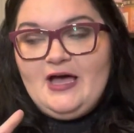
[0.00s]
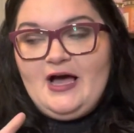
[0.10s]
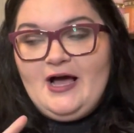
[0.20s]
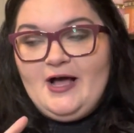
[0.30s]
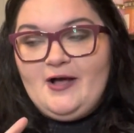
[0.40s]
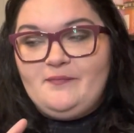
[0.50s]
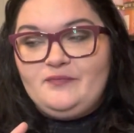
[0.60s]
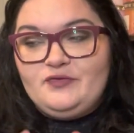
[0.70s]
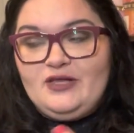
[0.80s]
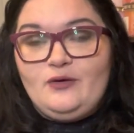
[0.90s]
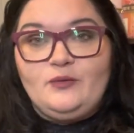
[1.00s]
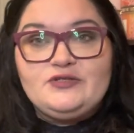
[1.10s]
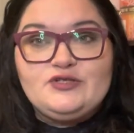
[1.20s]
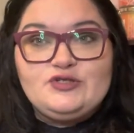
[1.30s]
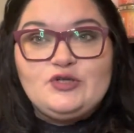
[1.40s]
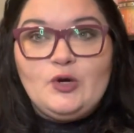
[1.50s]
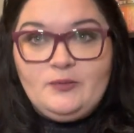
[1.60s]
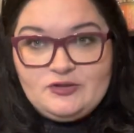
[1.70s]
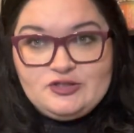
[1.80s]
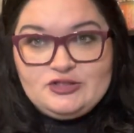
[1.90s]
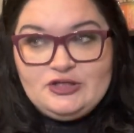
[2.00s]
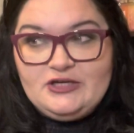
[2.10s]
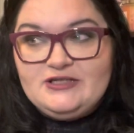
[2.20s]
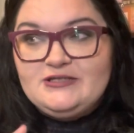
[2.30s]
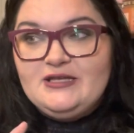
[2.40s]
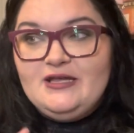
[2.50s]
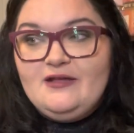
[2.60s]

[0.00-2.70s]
Um, there was so much soot